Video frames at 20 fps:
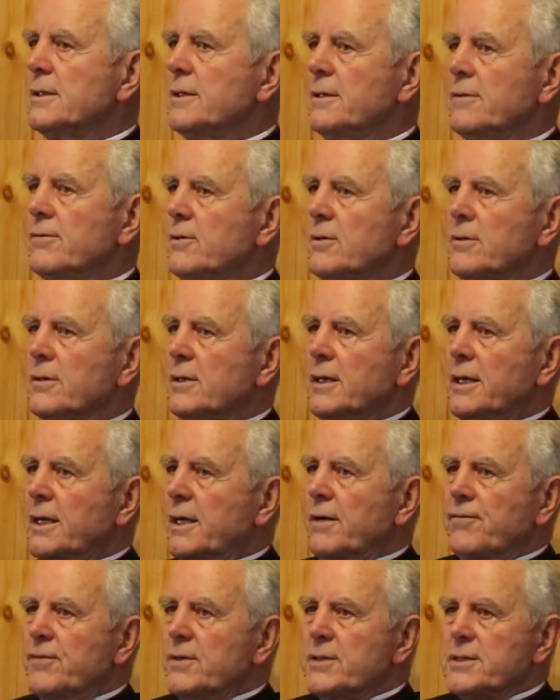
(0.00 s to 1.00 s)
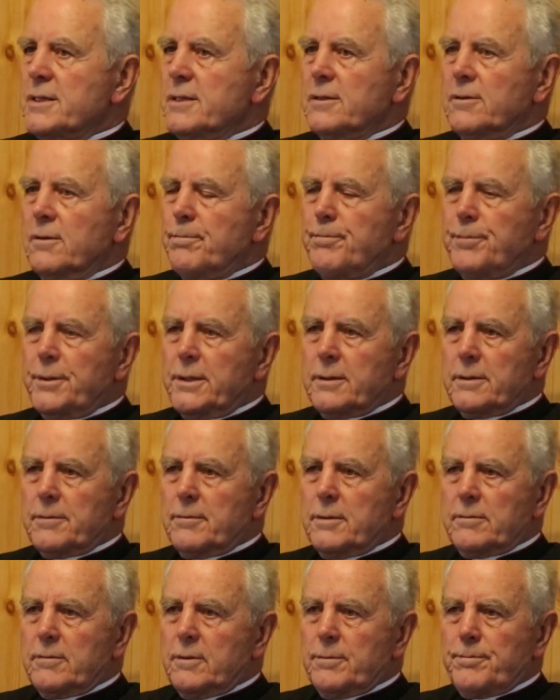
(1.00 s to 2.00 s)
You've got every single
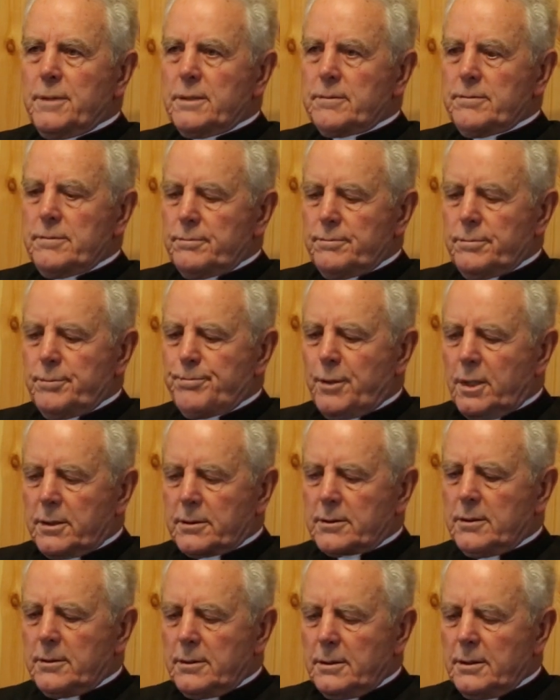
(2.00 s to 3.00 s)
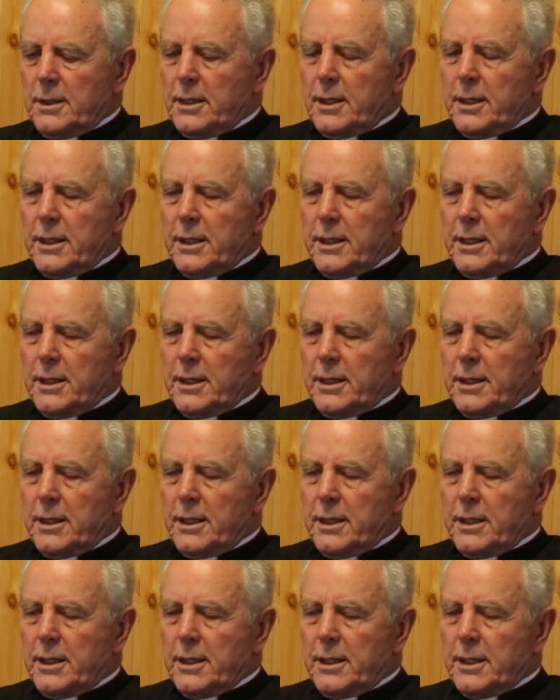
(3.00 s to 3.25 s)
bottle